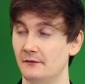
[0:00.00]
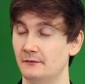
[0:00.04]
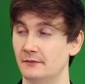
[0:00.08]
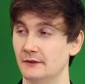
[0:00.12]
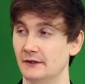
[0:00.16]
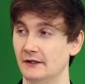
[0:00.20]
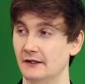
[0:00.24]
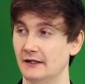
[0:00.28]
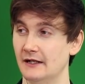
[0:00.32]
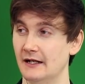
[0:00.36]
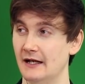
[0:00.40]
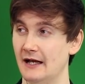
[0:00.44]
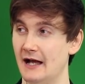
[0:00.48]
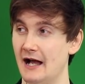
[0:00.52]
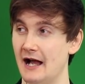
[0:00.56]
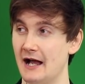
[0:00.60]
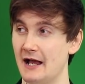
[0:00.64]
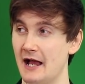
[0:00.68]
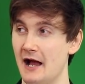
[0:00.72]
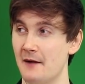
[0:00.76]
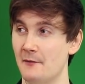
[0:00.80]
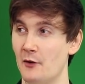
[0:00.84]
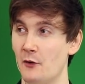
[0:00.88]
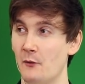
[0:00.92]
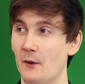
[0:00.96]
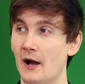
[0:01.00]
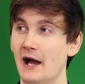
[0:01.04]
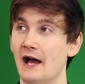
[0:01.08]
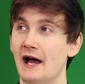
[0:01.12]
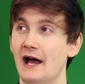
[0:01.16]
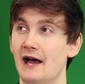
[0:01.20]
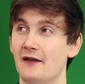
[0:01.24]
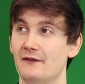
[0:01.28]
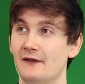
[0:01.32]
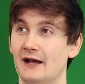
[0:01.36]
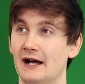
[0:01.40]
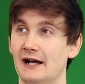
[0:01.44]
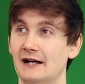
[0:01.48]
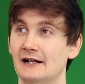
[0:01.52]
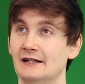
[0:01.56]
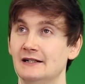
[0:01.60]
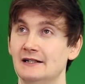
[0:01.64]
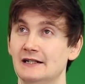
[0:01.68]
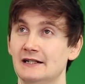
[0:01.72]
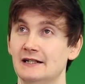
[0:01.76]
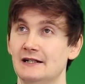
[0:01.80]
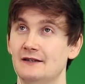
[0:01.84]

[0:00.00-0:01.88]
But I am aware that